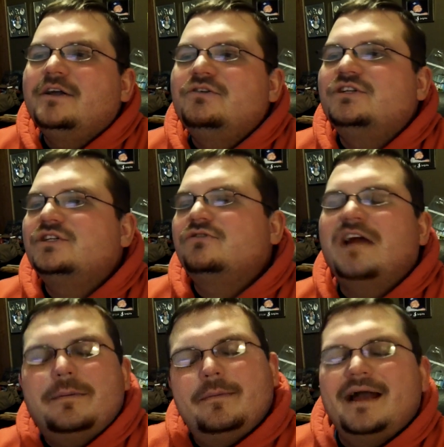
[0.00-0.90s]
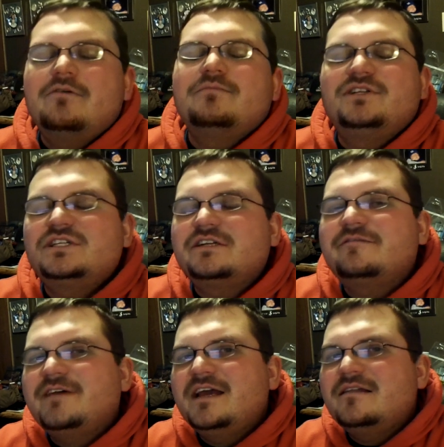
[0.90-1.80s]
You could just grab it back with Magician
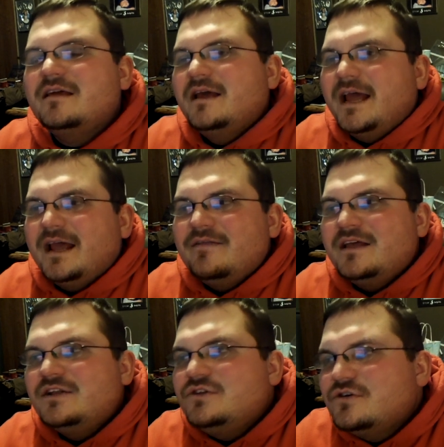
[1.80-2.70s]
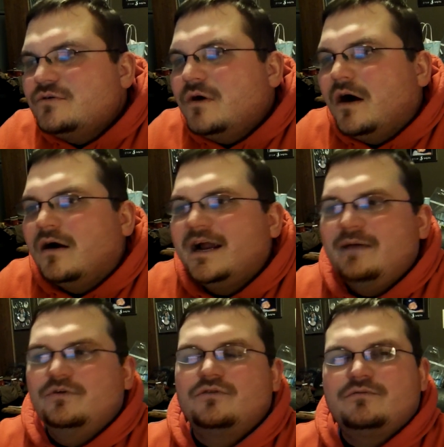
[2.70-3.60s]
of Faith, and then you are
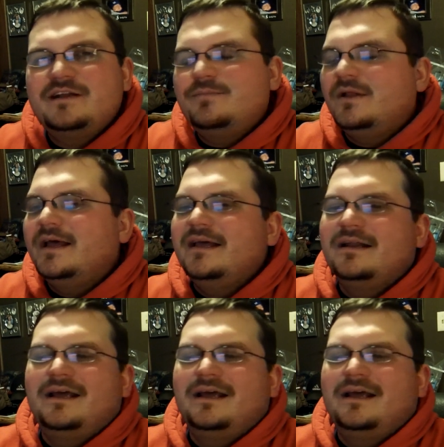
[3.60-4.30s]
able to replay it.